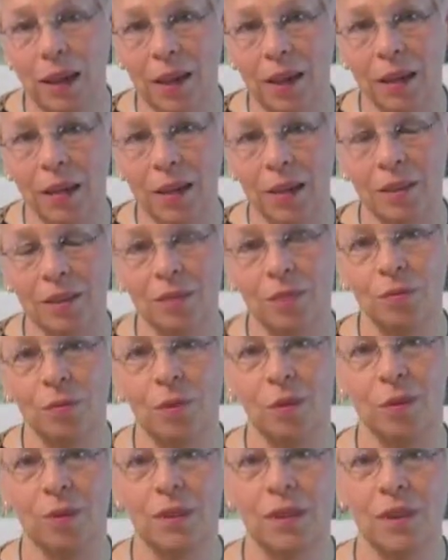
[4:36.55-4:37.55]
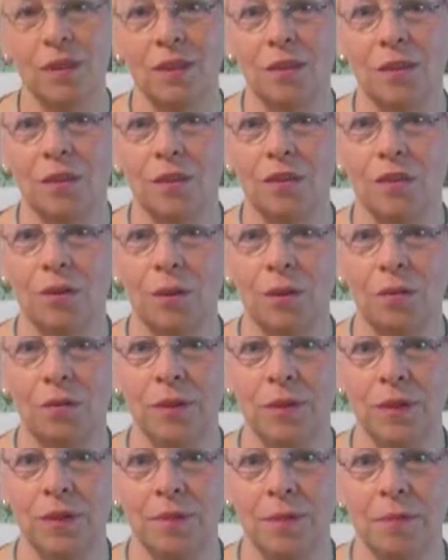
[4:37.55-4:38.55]
paint that is floating on the
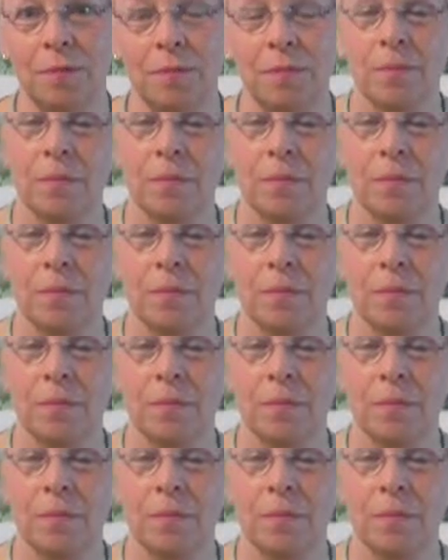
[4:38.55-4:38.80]
surface,